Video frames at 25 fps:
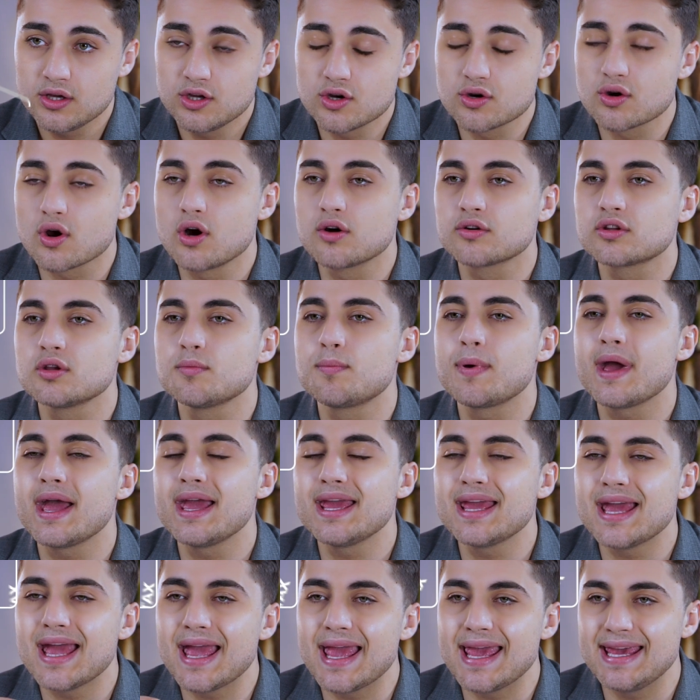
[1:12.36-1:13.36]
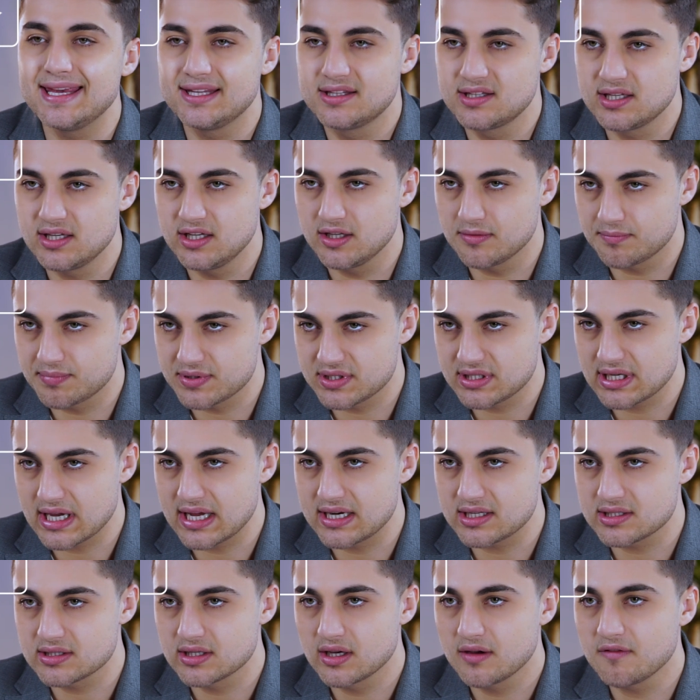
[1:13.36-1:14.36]
you're going to pay
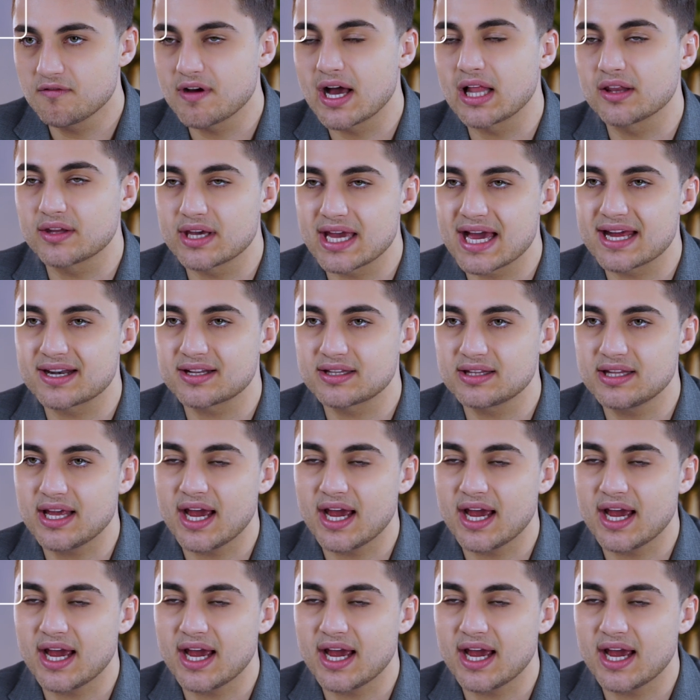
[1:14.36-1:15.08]
18% value-added